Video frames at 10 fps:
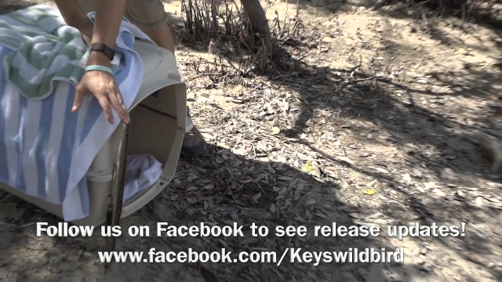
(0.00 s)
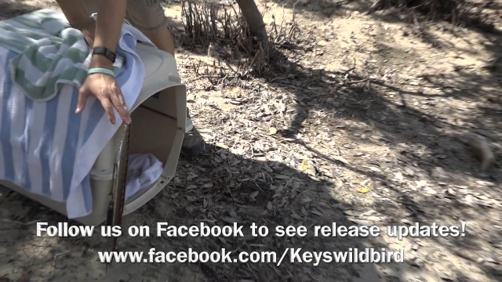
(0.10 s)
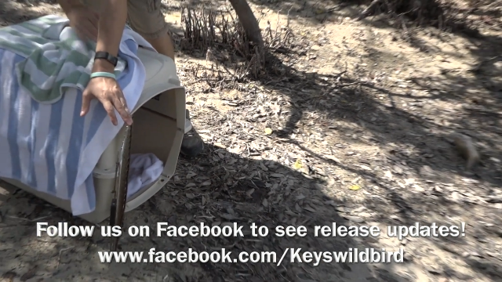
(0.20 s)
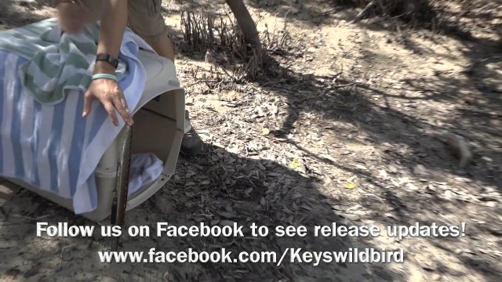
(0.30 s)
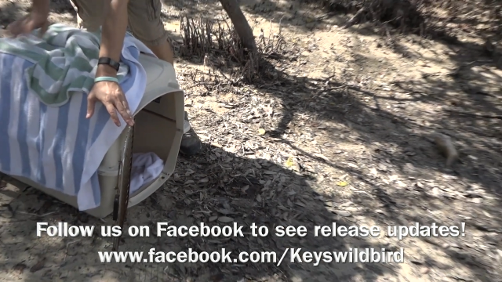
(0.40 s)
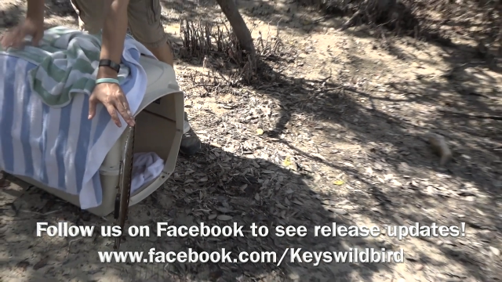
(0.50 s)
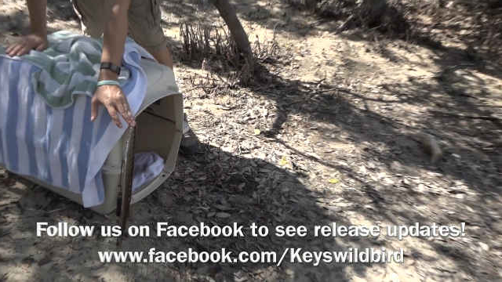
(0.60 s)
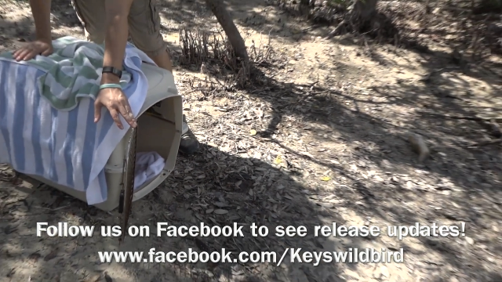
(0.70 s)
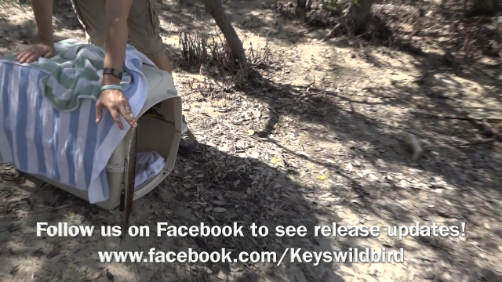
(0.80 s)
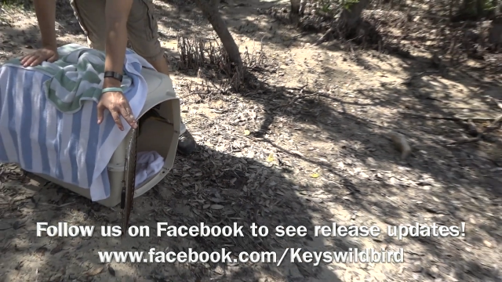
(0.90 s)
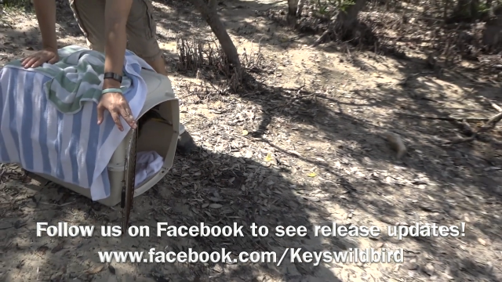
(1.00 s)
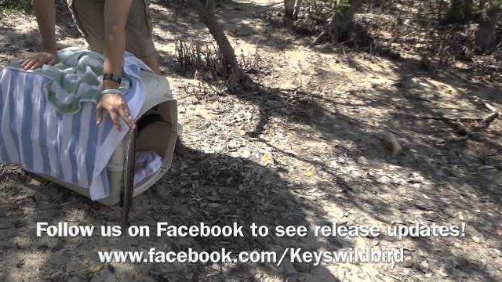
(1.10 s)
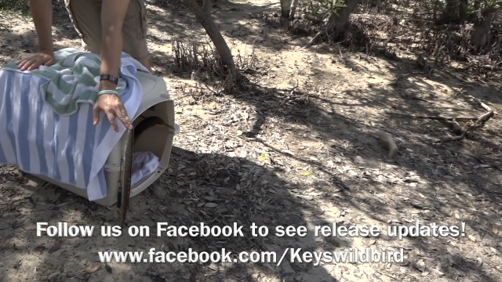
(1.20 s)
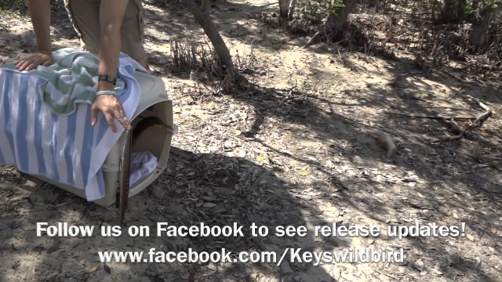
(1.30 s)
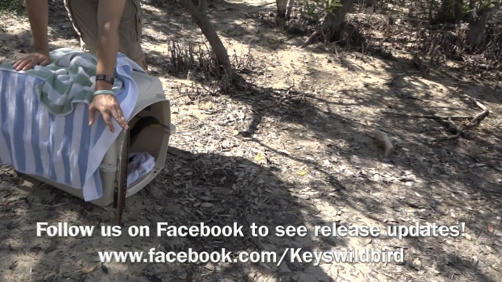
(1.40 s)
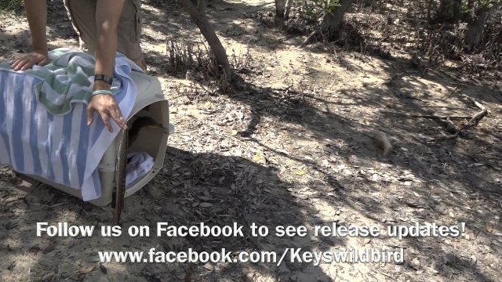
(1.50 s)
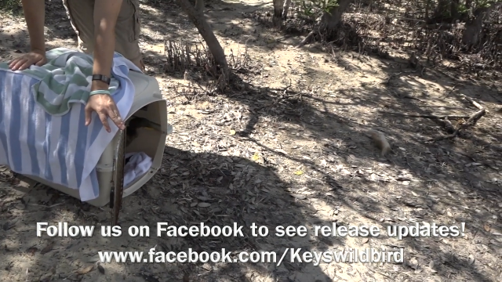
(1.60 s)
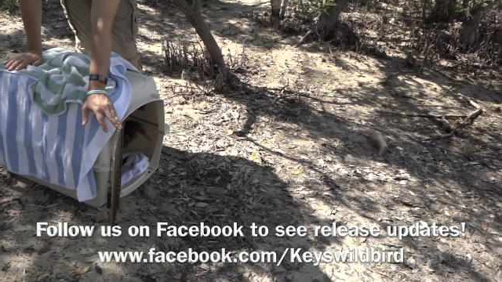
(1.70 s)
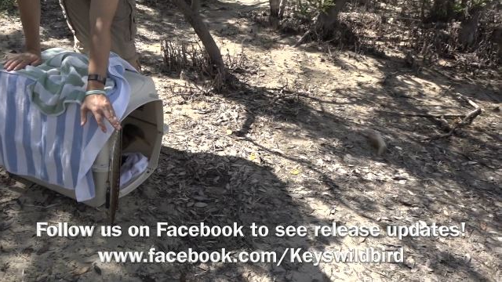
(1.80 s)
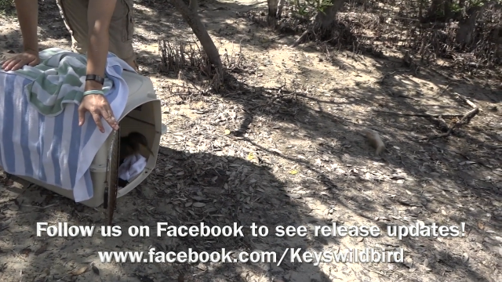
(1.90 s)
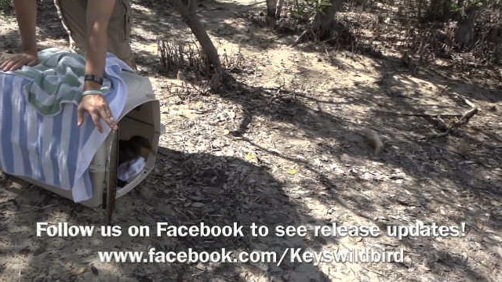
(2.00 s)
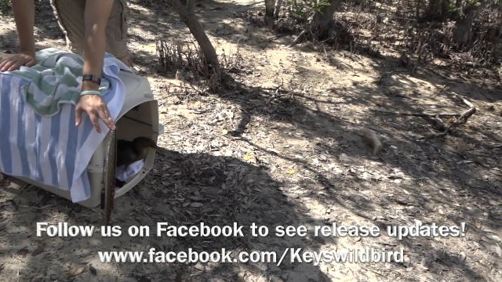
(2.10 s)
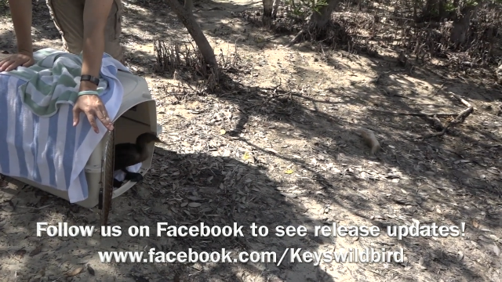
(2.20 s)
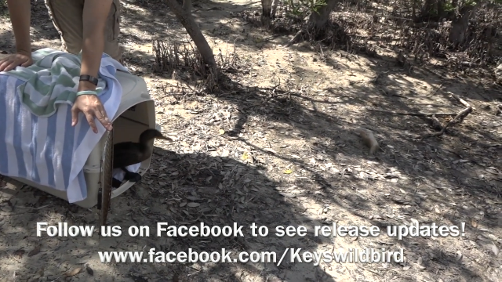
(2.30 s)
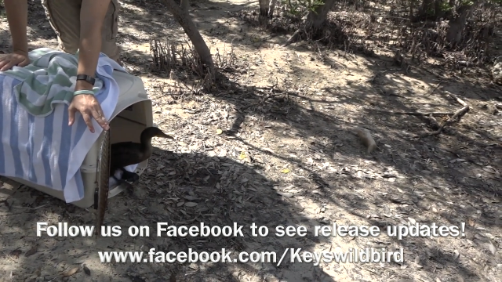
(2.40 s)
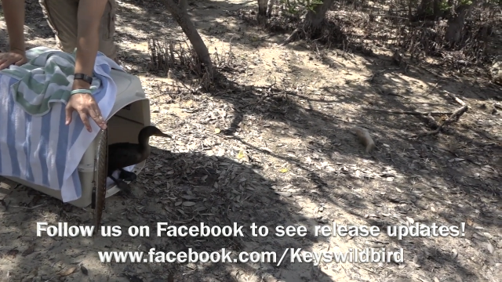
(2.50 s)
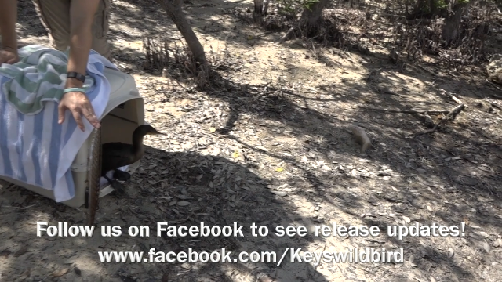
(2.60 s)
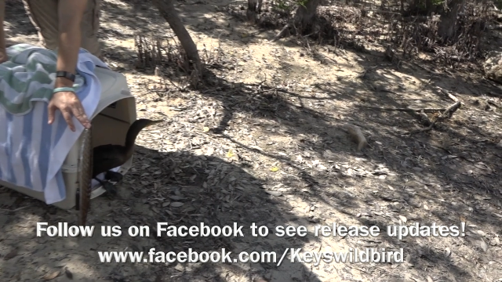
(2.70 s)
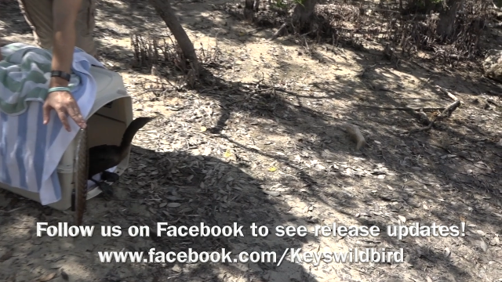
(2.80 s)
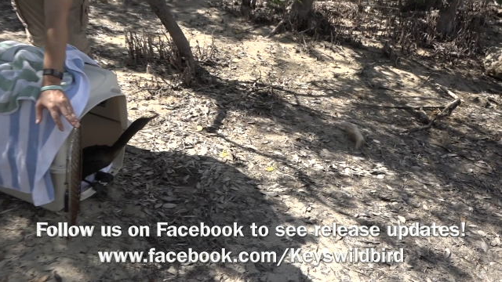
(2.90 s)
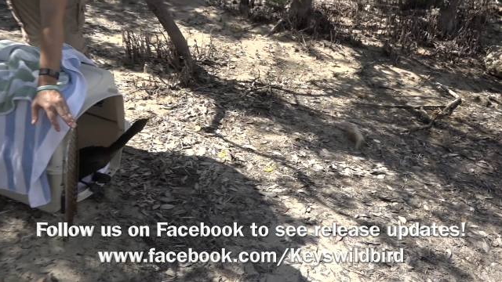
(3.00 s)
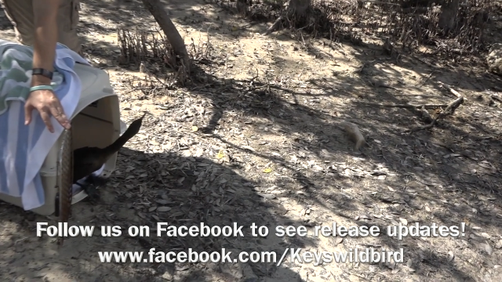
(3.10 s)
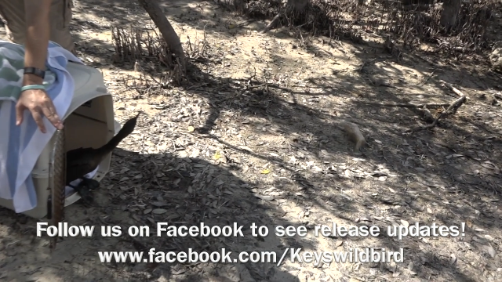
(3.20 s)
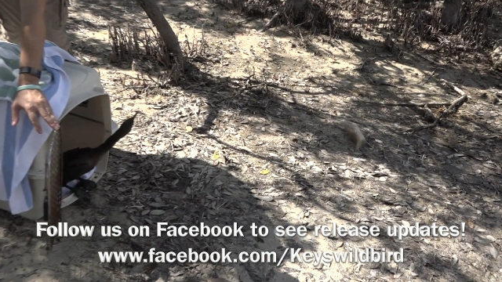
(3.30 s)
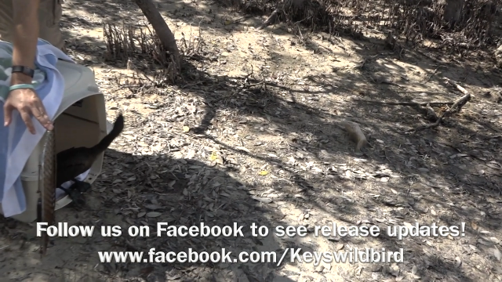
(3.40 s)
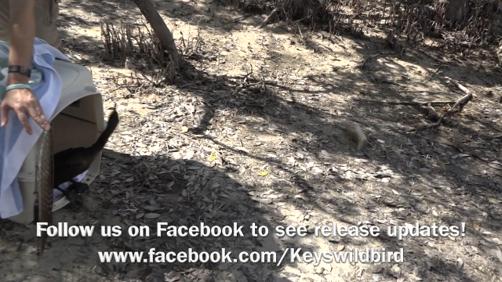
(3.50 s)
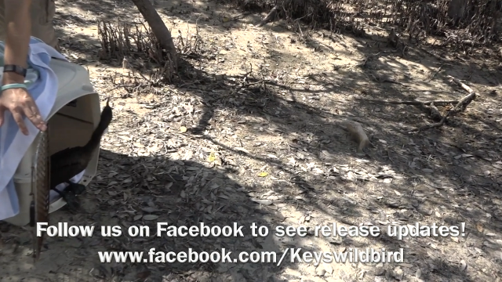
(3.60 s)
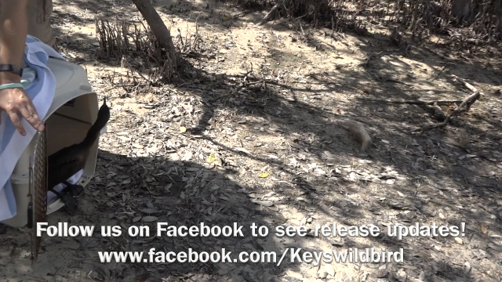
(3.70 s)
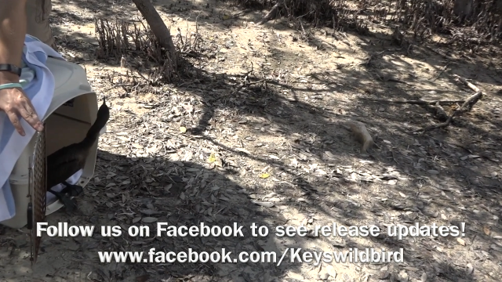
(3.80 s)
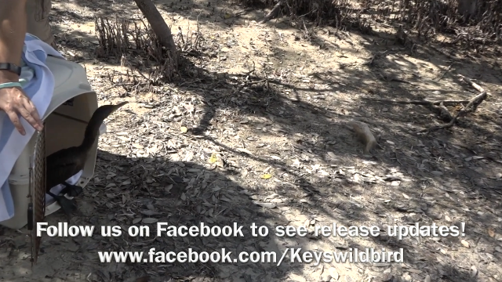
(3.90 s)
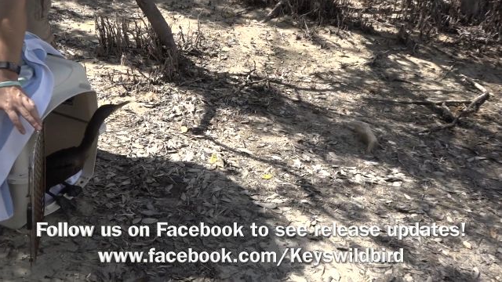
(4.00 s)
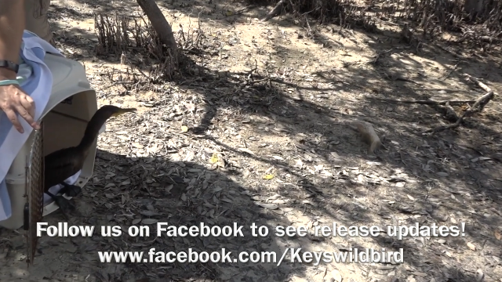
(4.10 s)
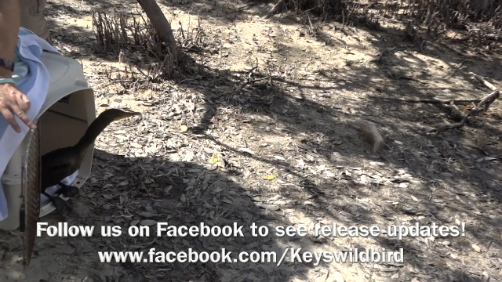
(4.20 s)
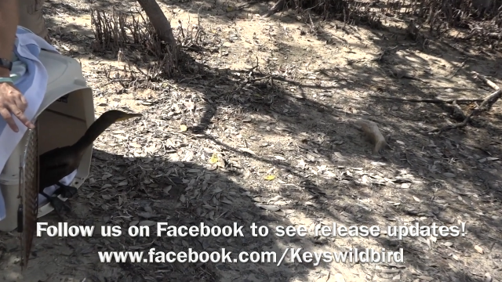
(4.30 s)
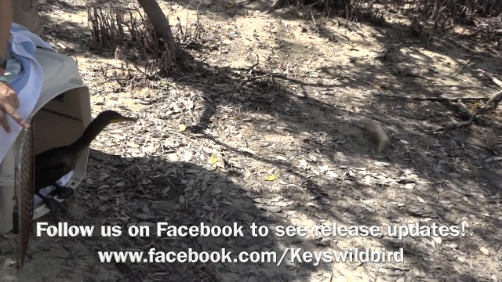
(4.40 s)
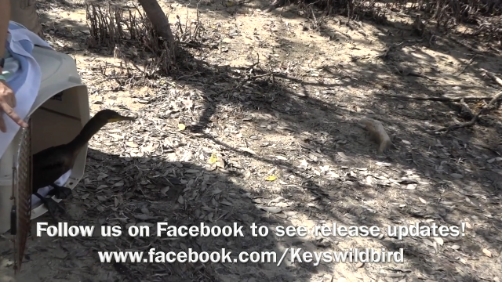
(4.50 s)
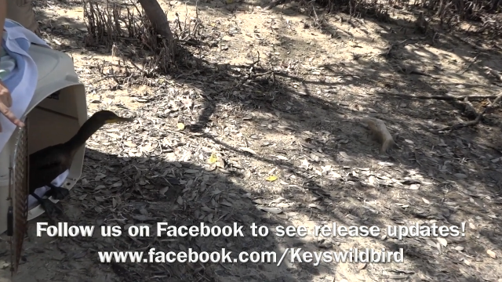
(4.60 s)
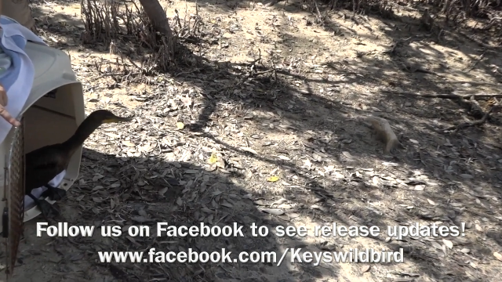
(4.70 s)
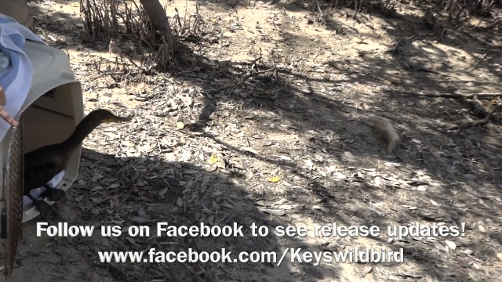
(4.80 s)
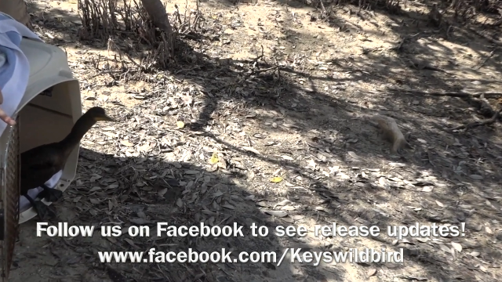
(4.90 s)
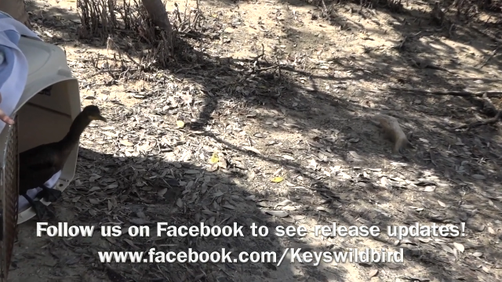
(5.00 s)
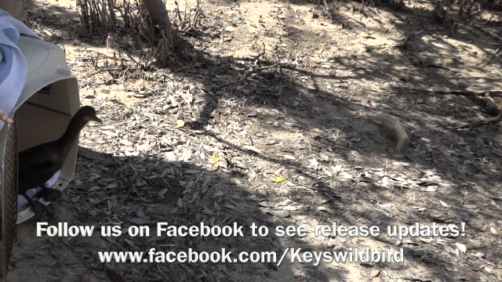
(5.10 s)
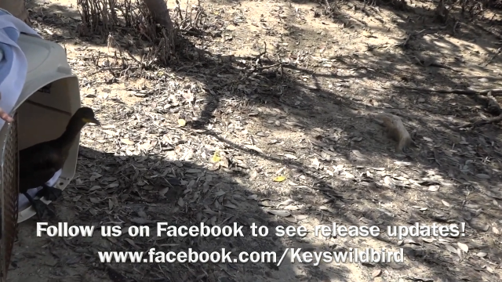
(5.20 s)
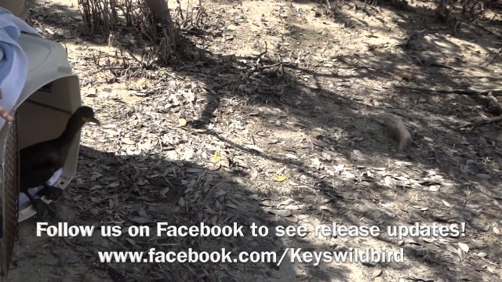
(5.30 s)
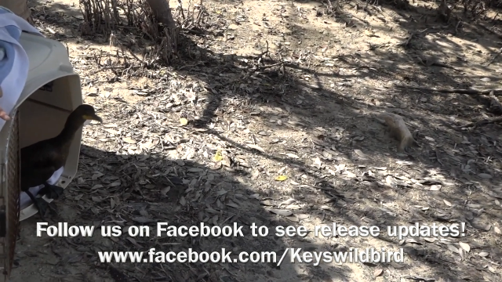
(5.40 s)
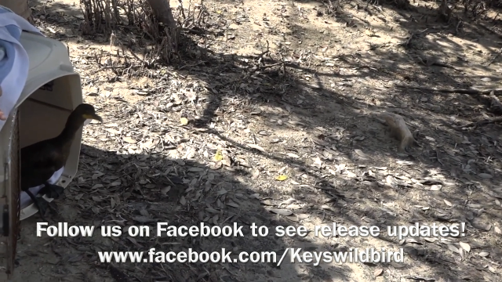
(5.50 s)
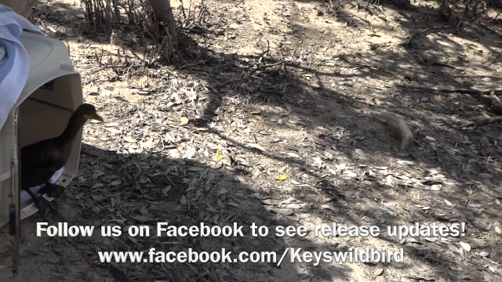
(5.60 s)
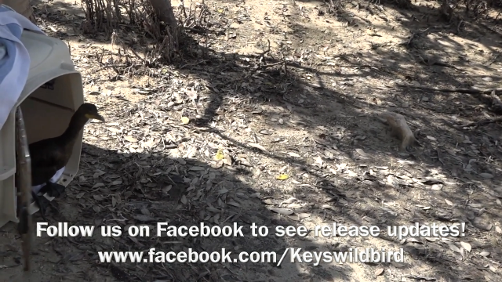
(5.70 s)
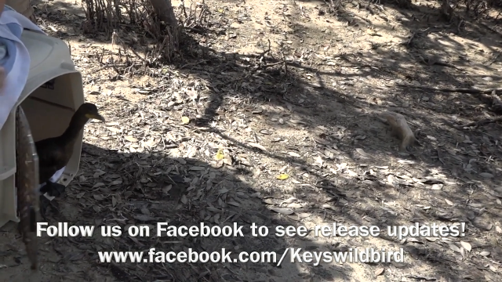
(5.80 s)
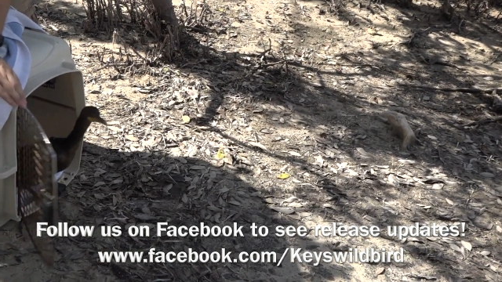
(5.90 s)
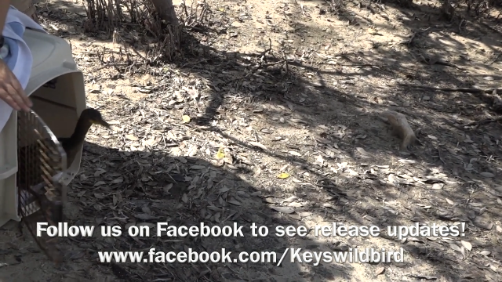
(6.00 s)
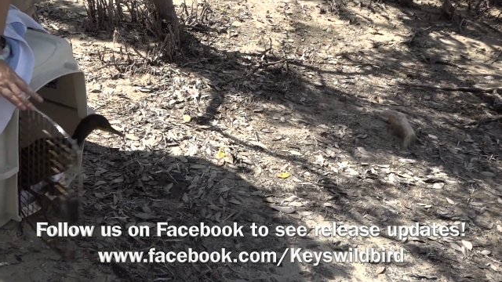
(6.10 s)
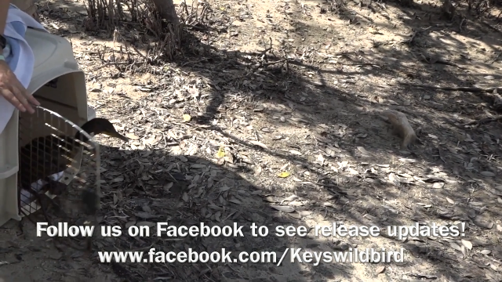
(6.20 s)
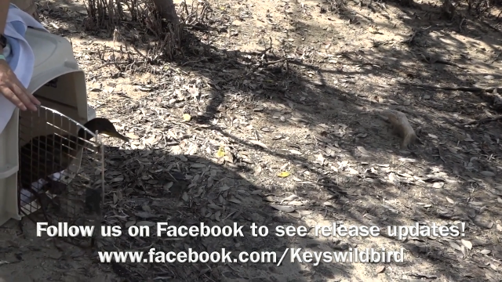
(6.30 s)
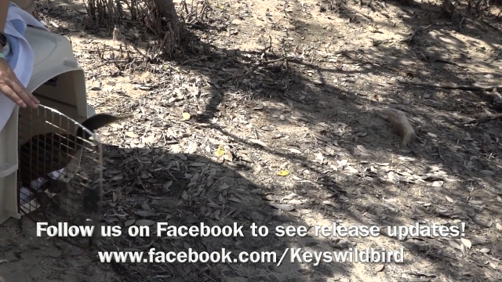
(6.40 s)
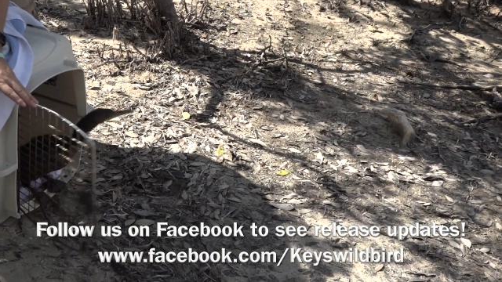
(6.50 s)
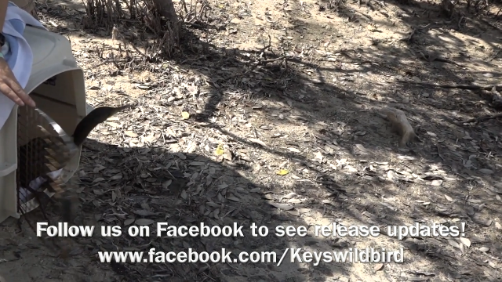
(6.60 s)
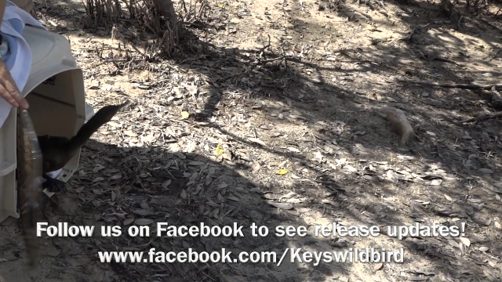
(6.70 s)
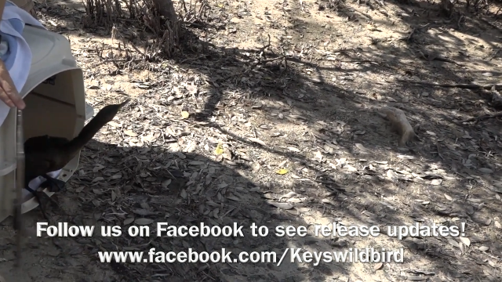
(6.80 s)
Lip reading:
[unreadable: no face in view]